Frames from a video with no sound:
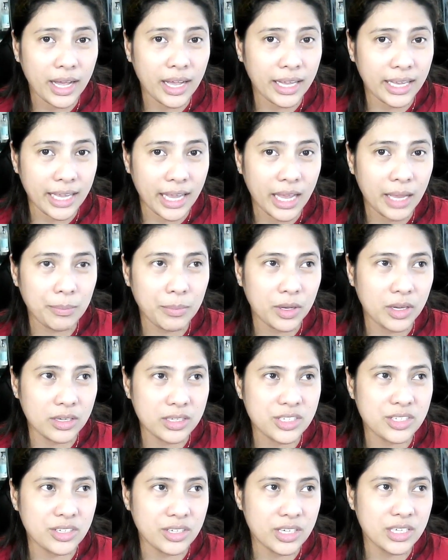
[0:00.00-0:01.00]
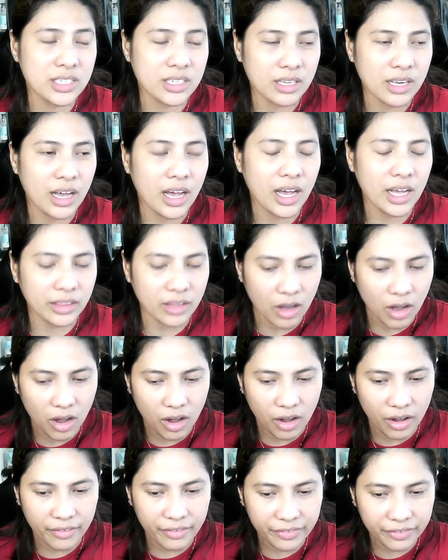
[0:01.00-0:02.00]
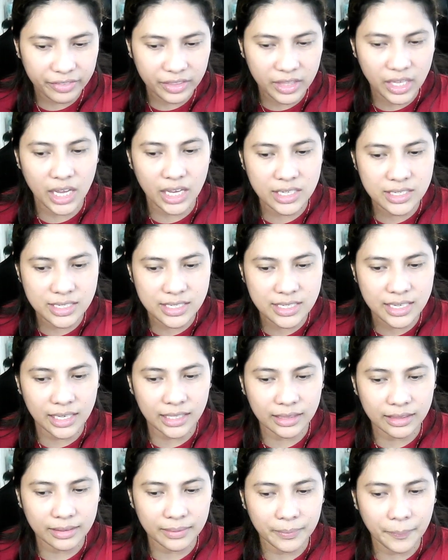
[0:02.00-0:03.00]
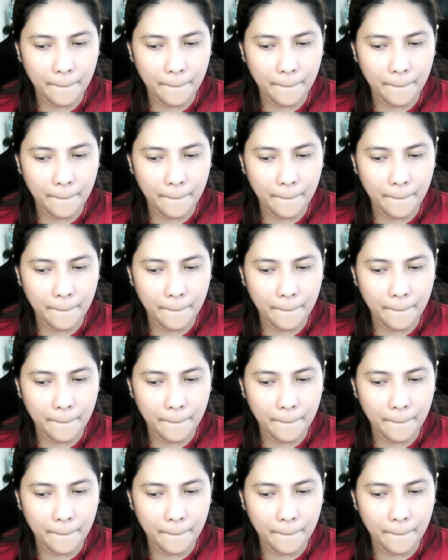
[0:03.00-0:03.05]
again because there is a lot of things that